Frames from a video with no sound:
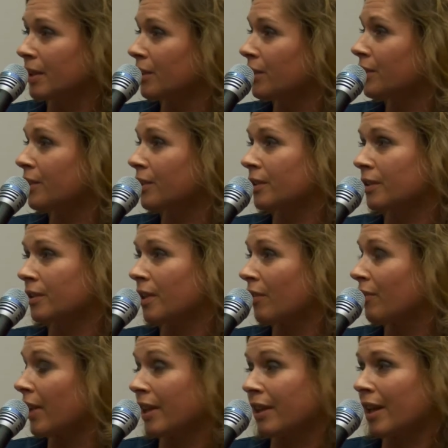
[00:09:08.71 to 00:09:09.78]

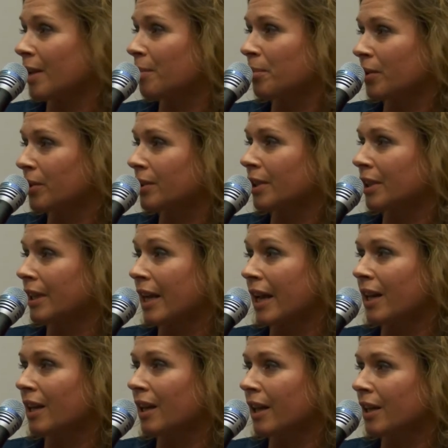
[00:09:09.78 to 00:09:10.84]
stuff like that. But
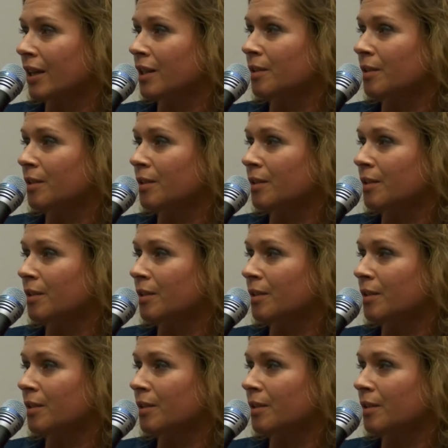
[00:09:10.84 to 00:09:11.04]
again,